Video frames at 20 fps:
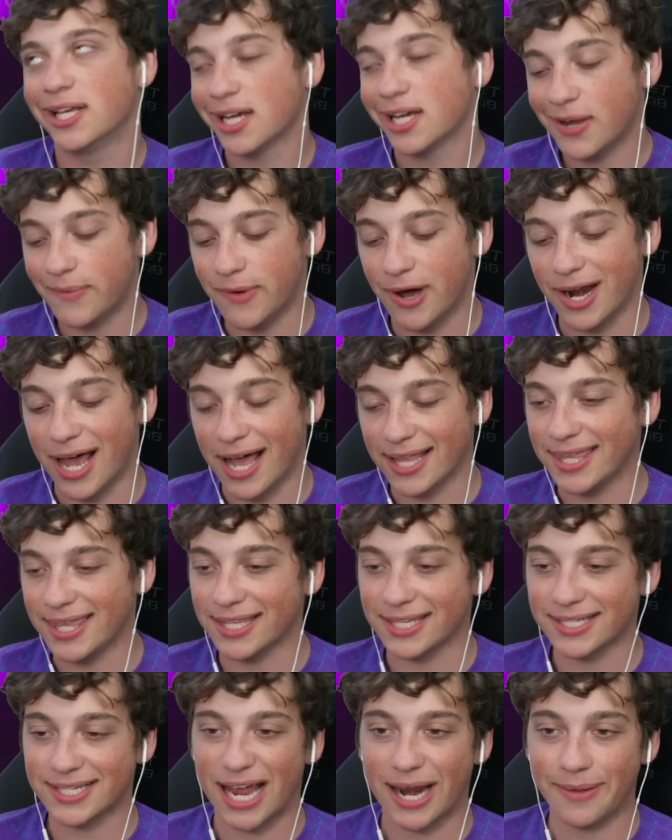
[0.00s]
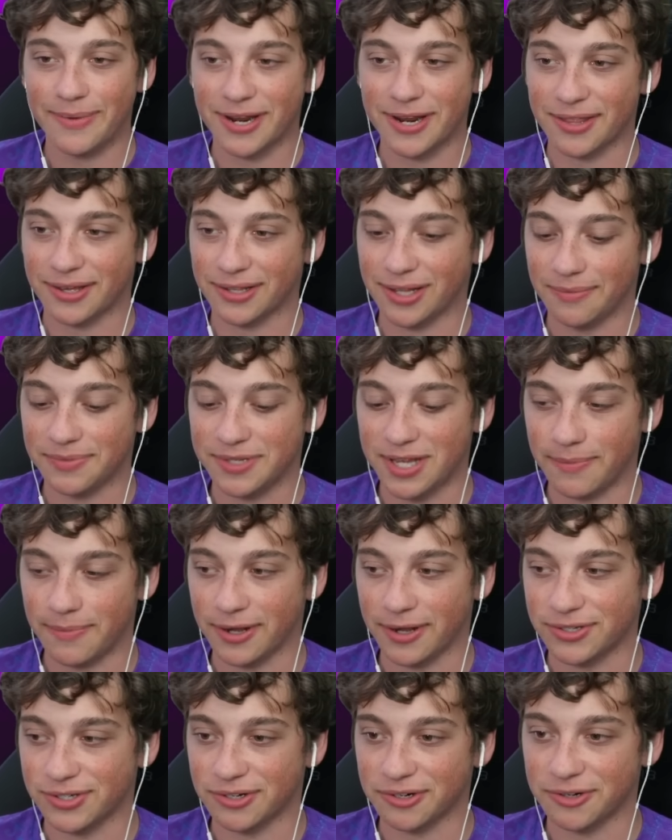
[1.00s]
Come on, I think it's got to be another club set
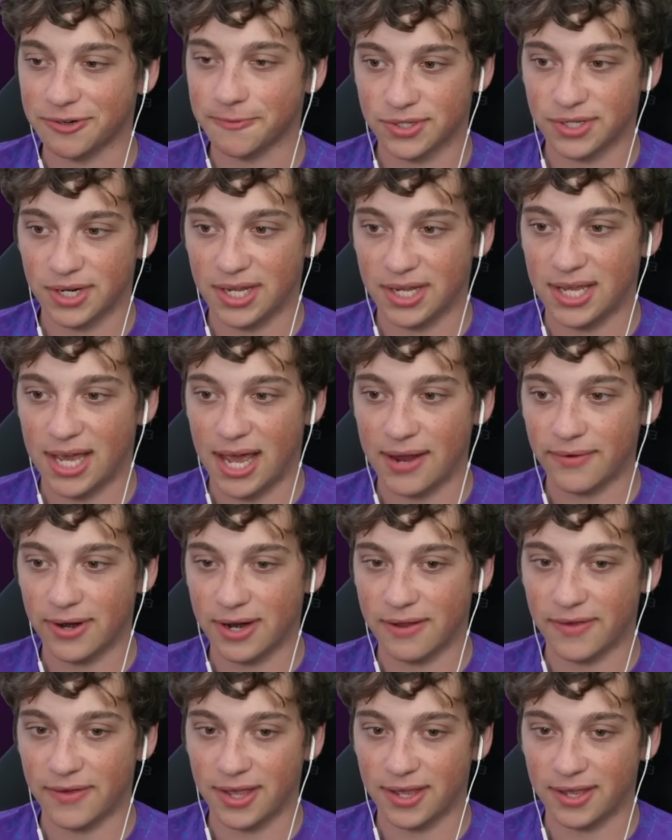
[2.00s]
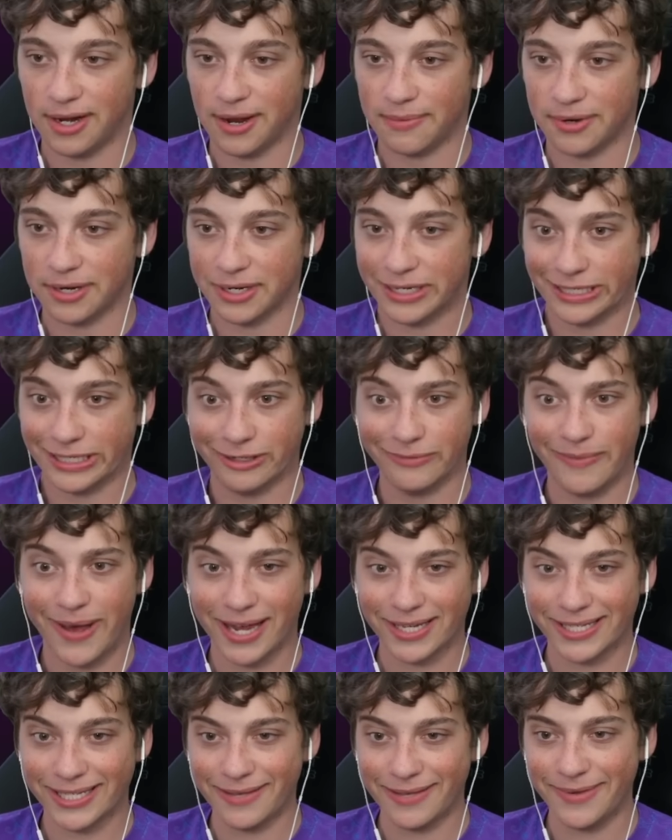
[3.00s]
monster. Just gonna get rid of it, and I'm gonna go
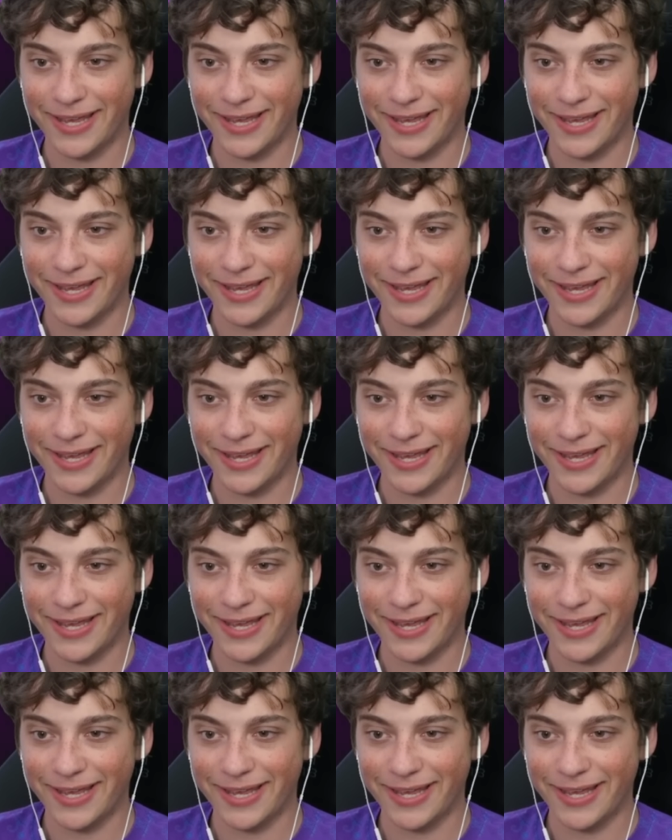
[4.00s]
back to the